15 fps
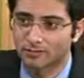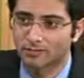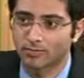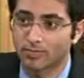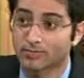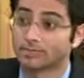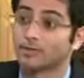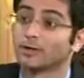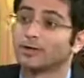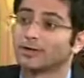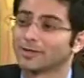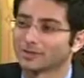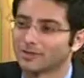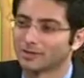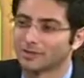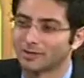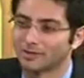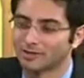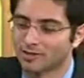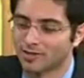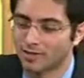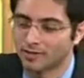experience
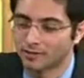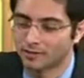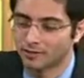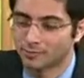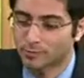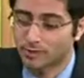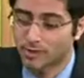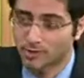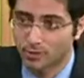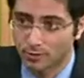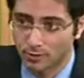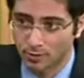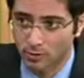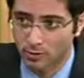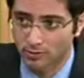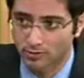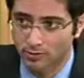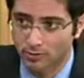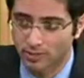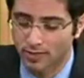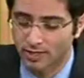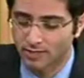with this particular
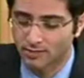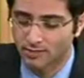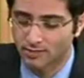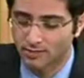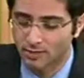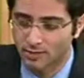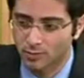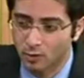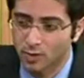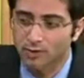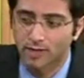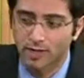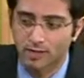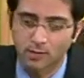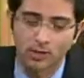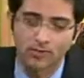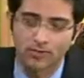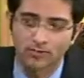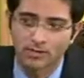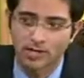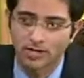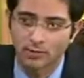question because one of my
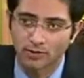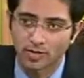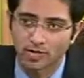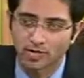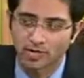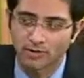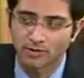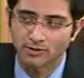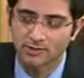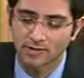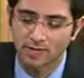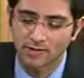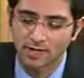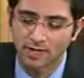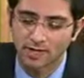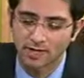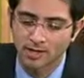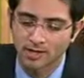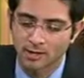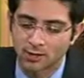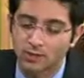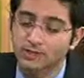co-authors and I, Ryan Anderson and I,
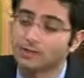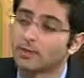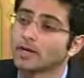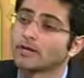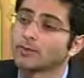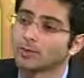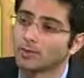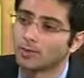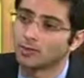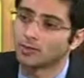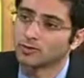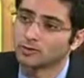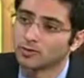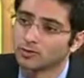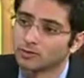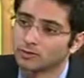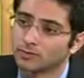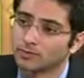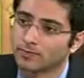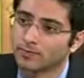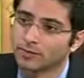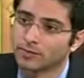once made a proposal.
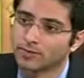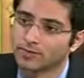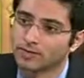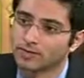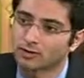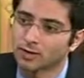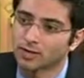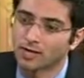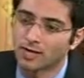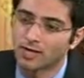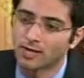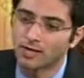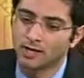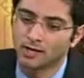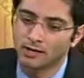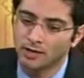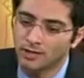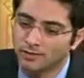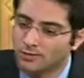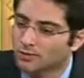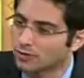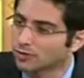We said, look,
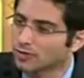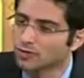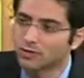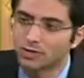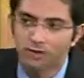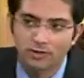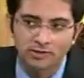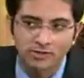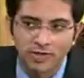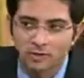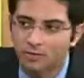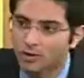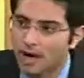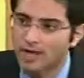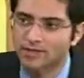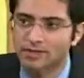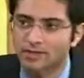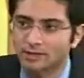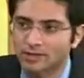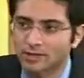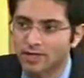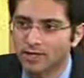it's true that there are some
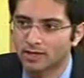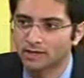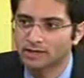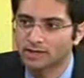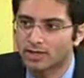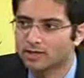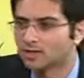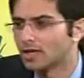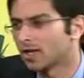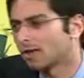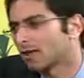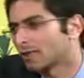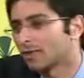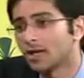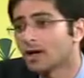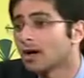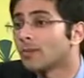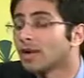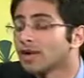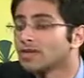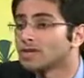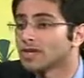practical needs that it may not
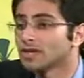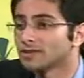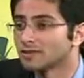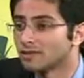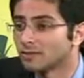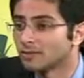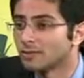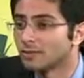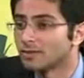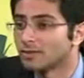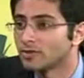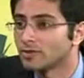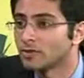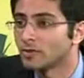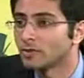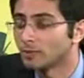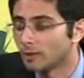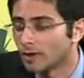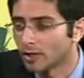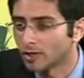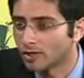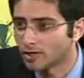make sense to limit to
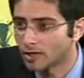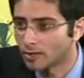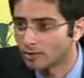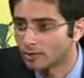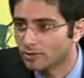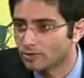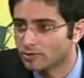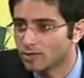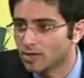married couples,